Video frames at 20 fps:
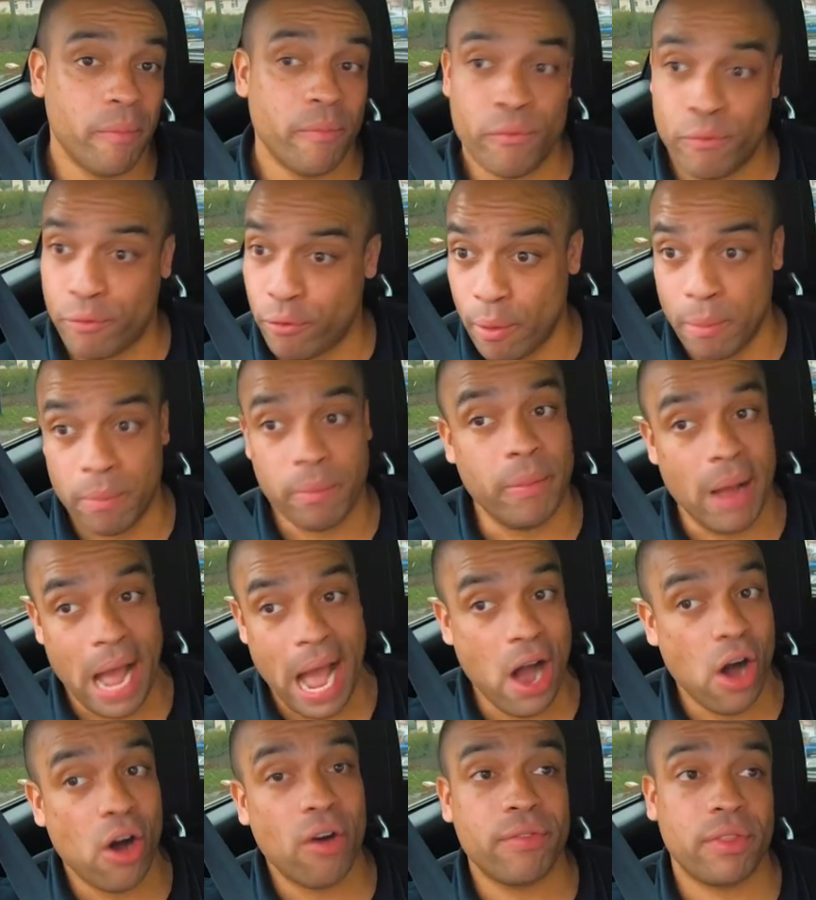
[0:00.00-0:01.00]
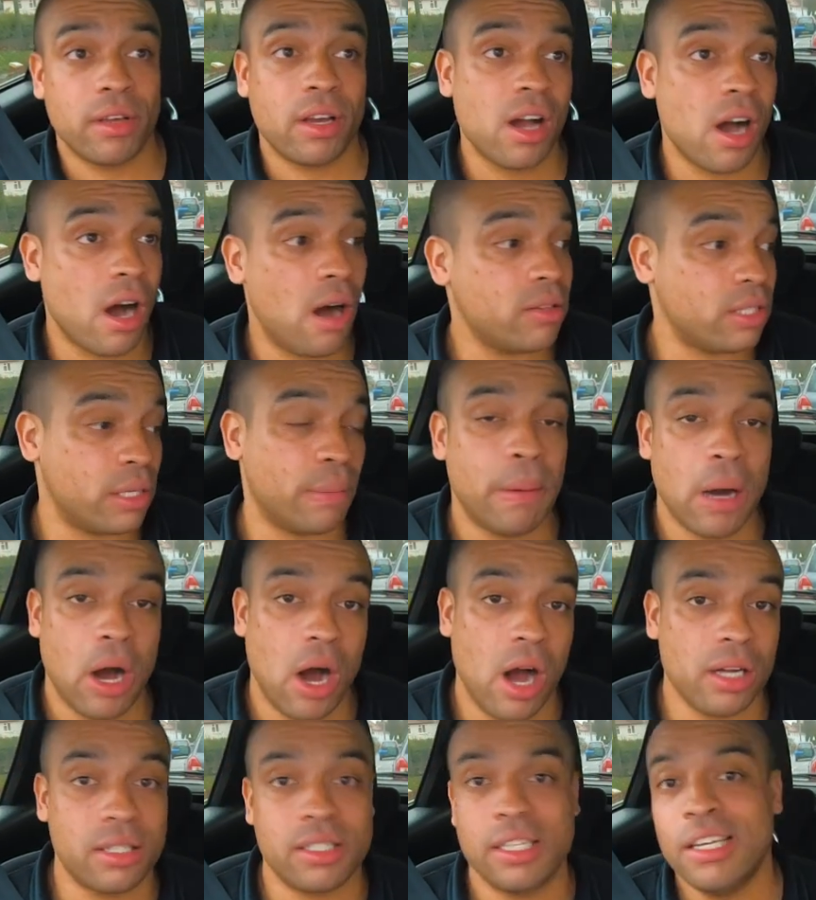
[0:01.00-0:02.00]
from out of the car to
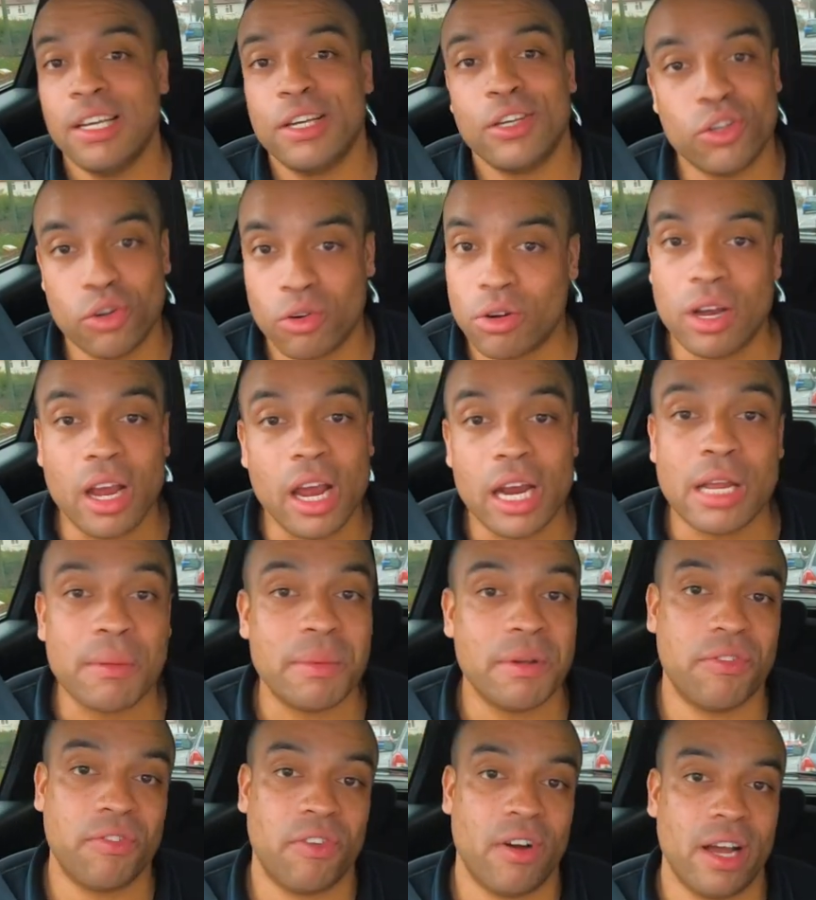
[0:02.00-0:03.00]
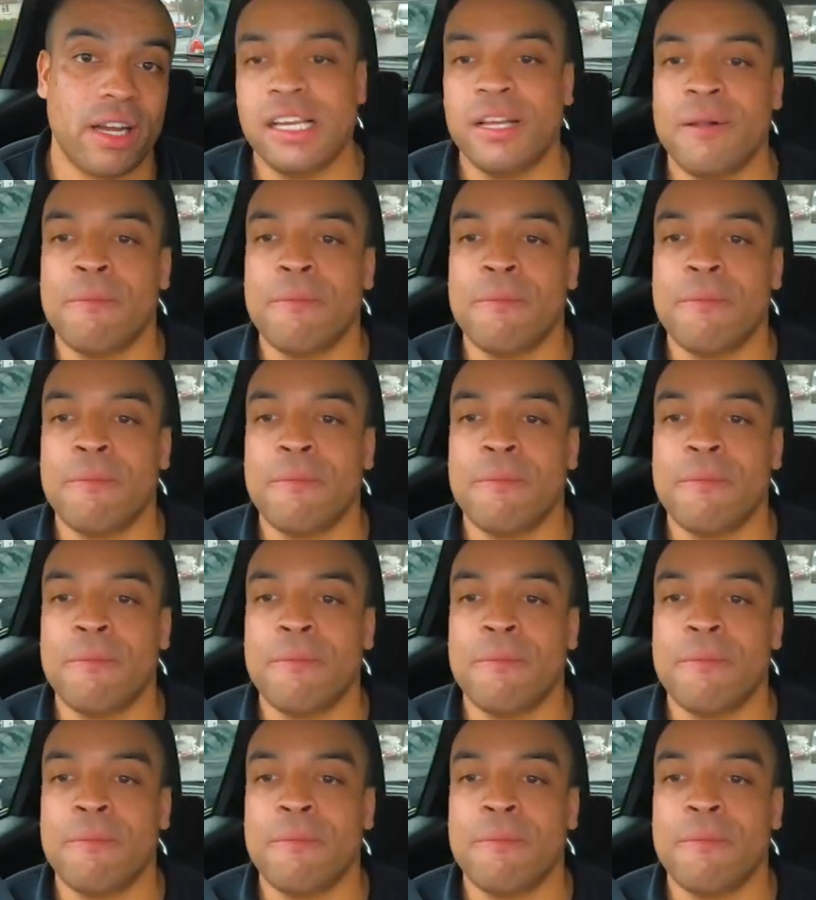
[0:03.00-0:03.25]
parked, you're gonna be fine.